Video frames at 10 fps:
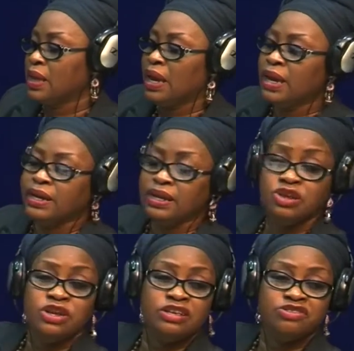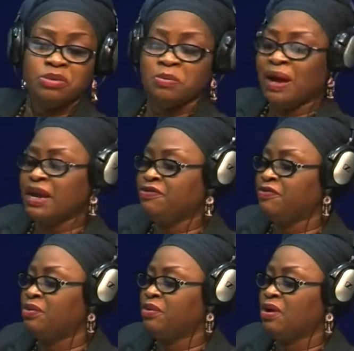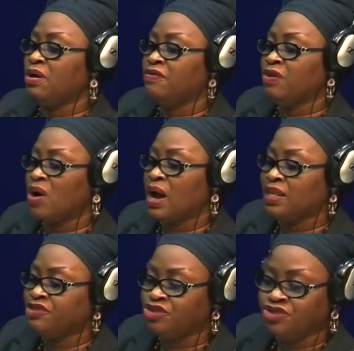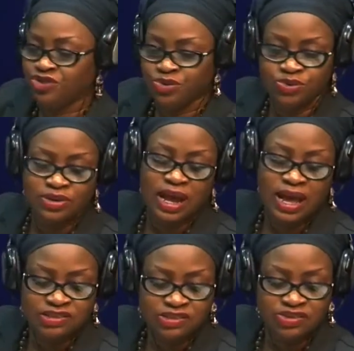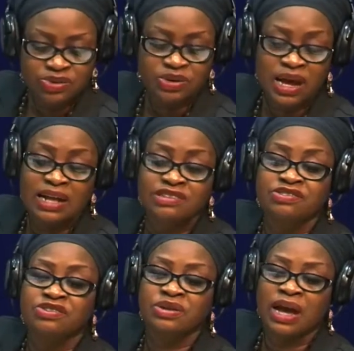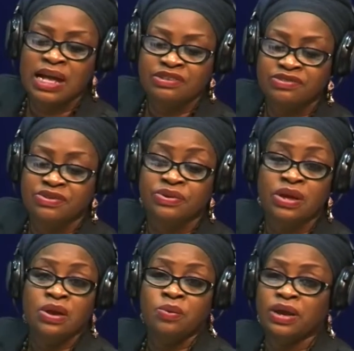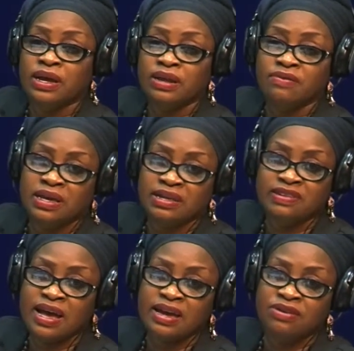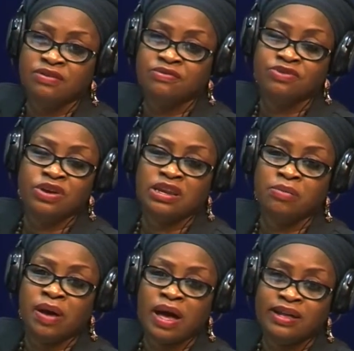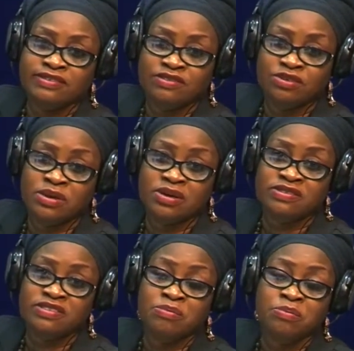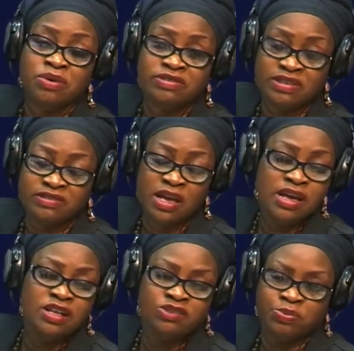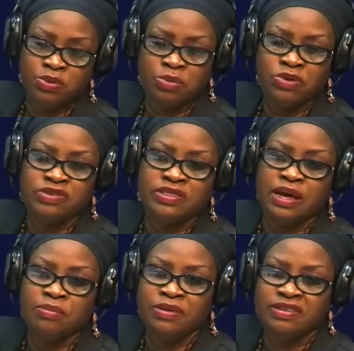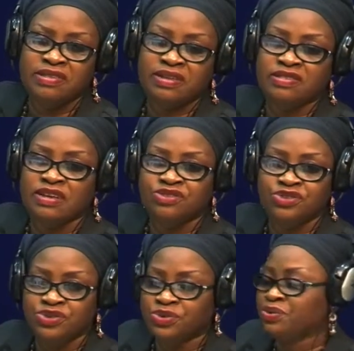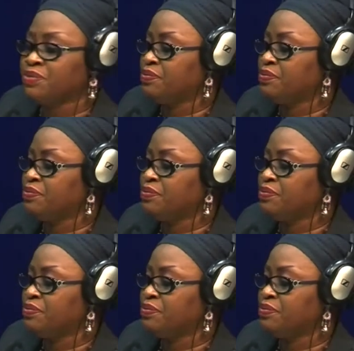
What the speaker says: And then you need to be mindful of your attitude. Attitude. One can never get tired of talking about attitude because it's important to promoting that business that you do.